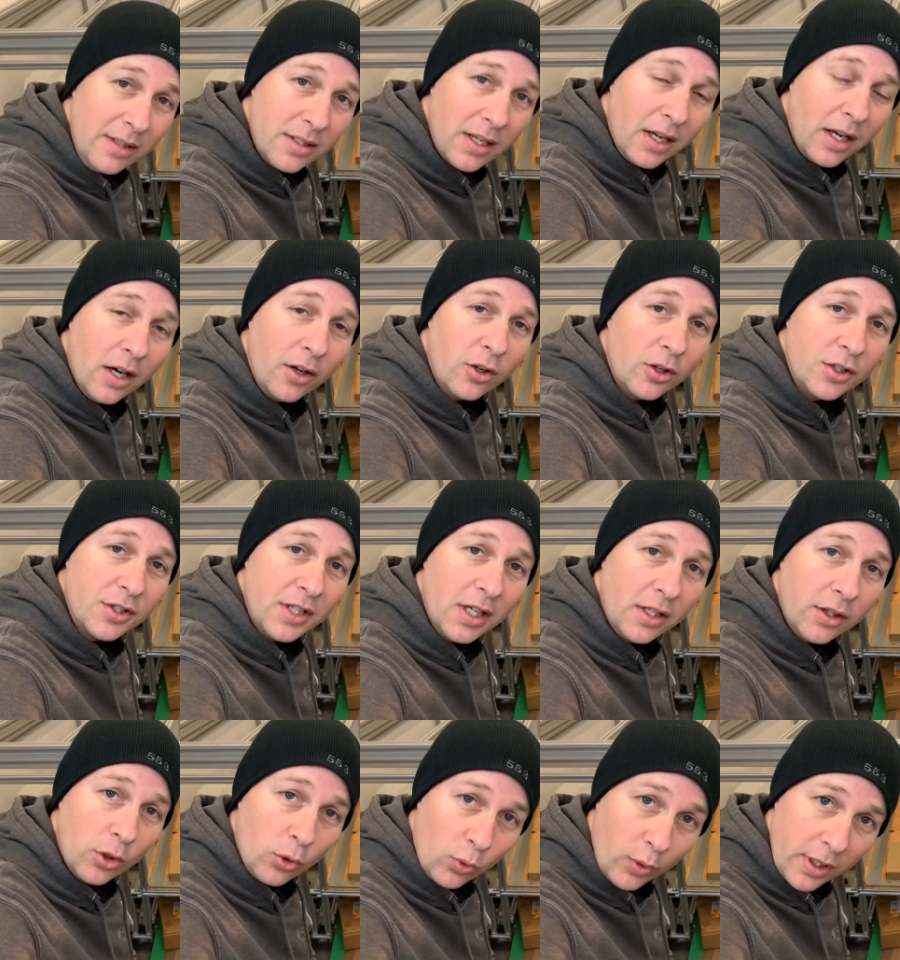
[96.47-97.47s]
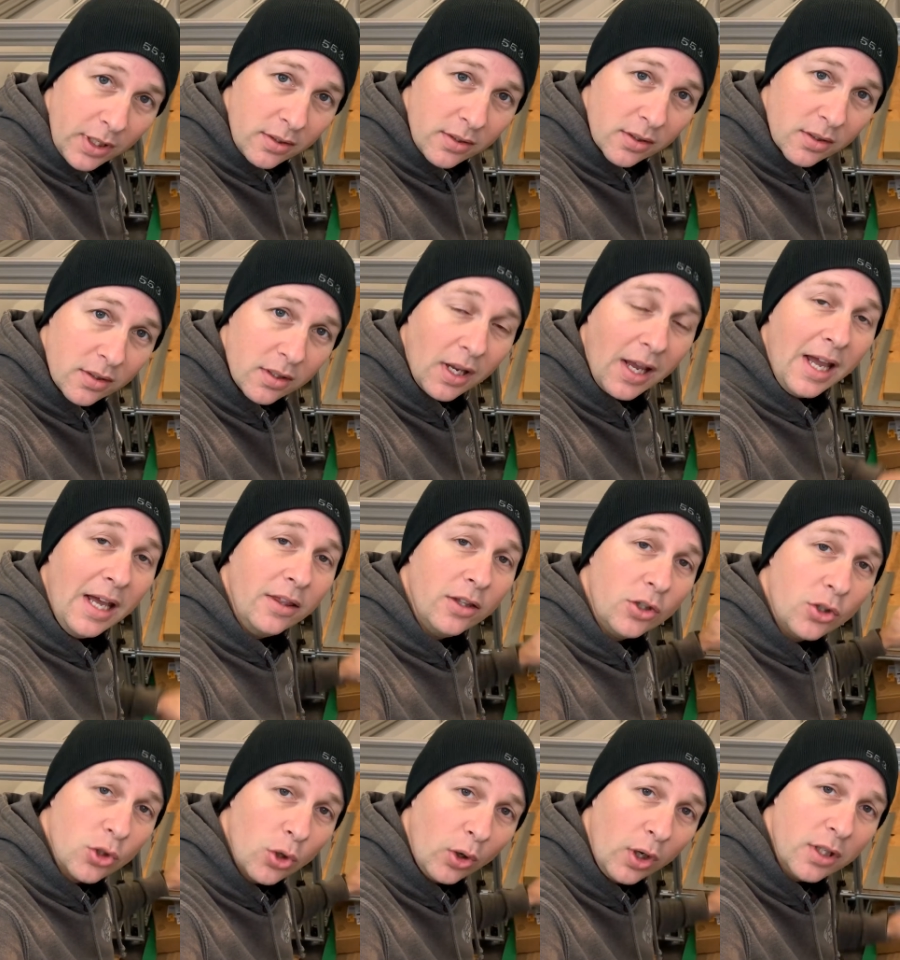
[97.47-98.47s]
I understand the risks and the
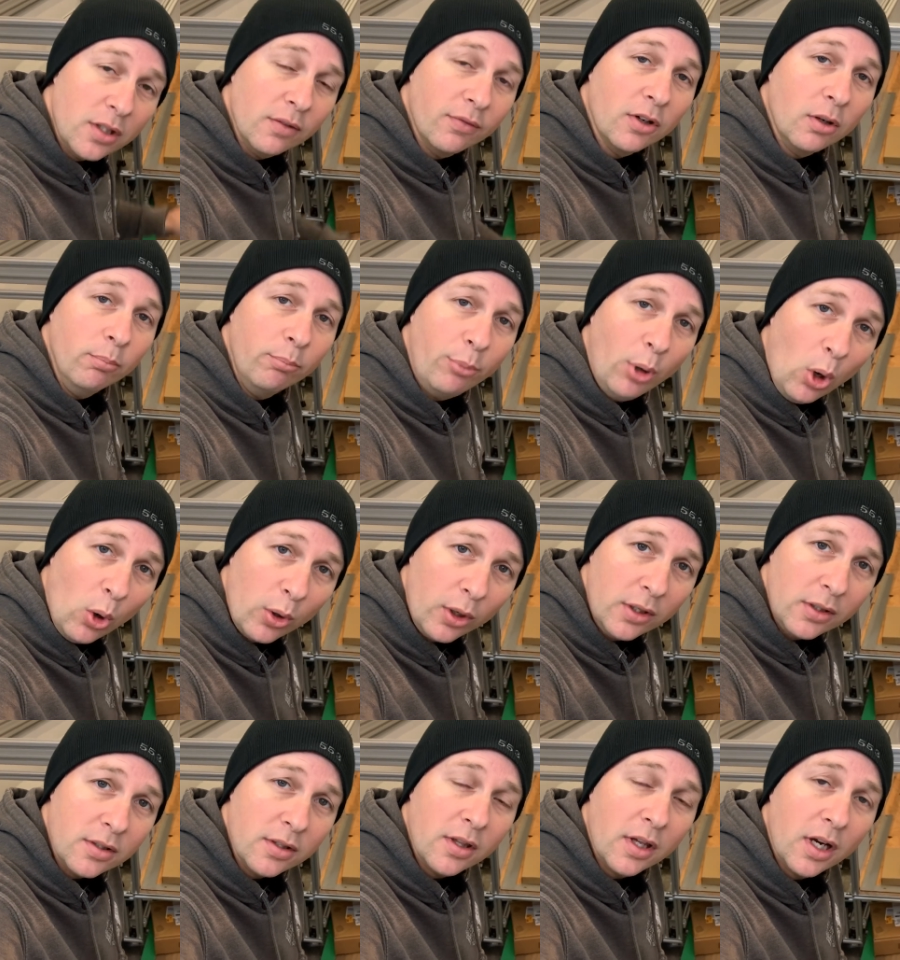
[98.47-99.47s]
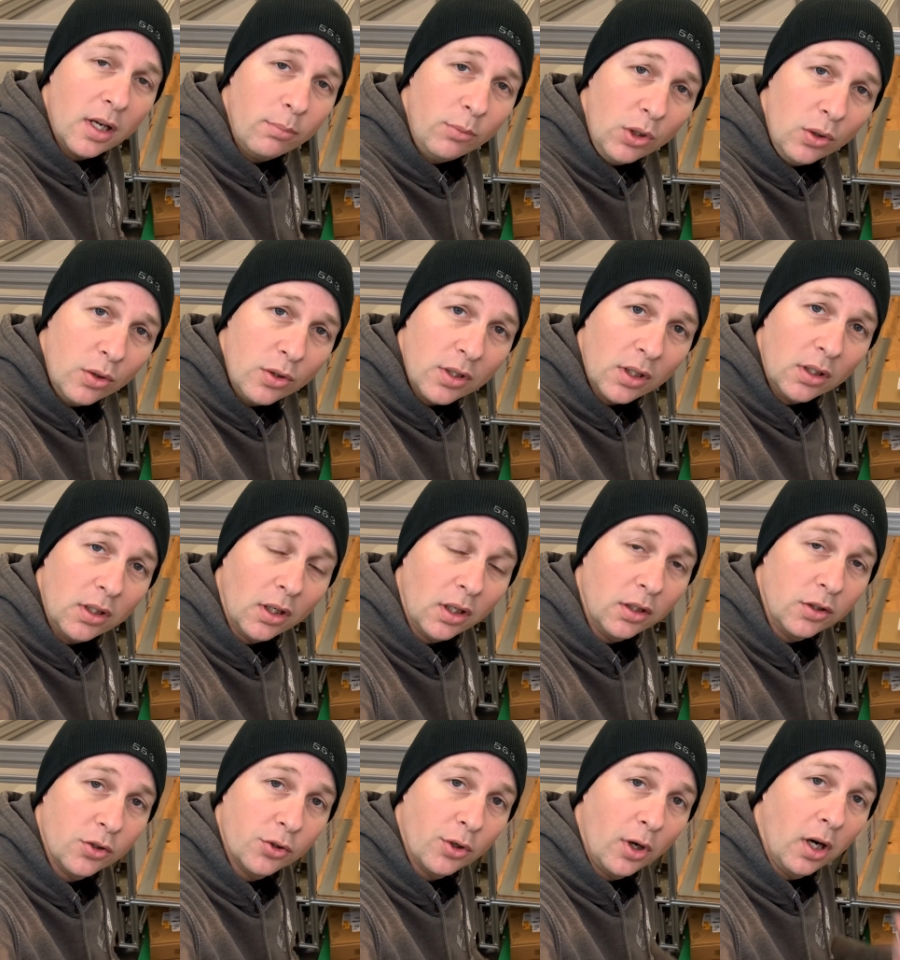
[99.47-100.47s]
choice of components that I'm using to
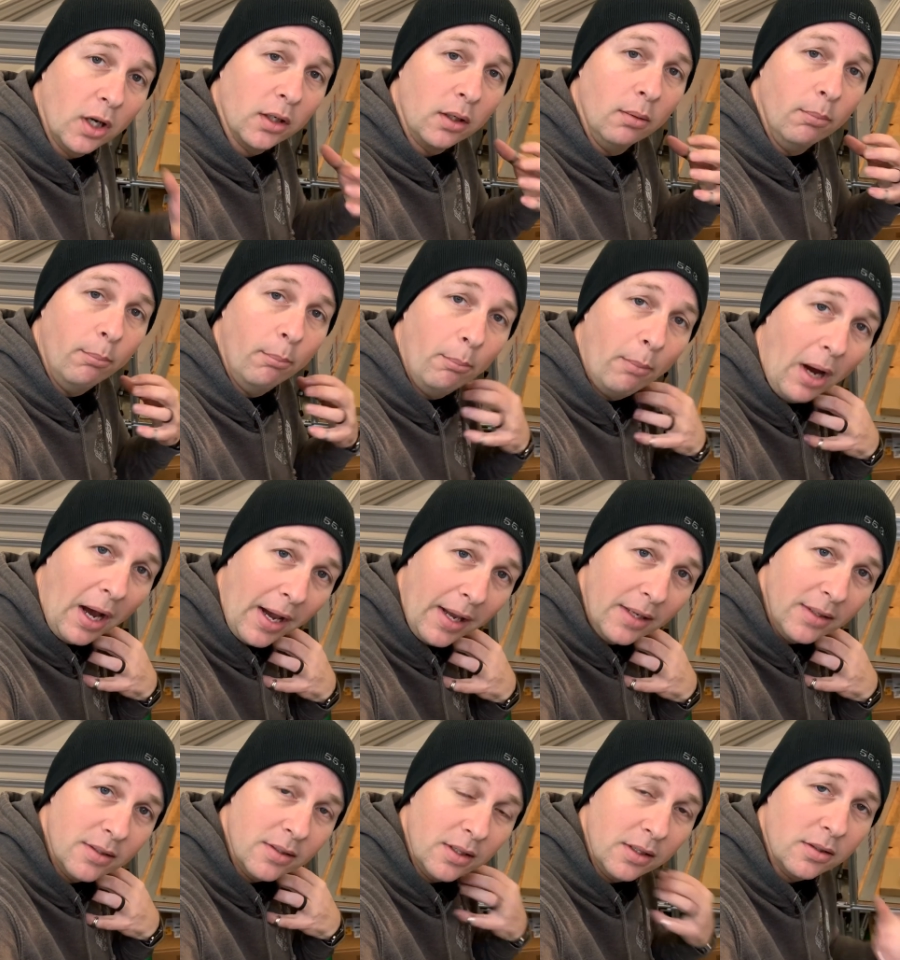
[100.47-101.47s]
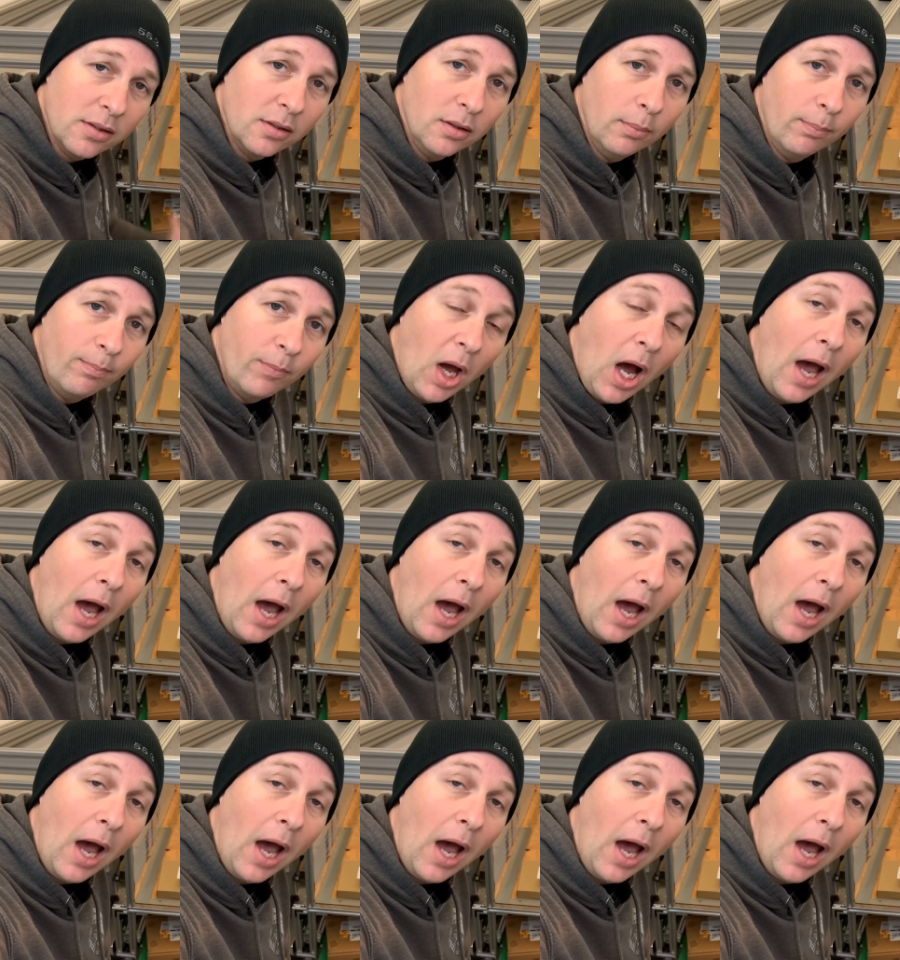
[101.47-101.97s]
construct my system.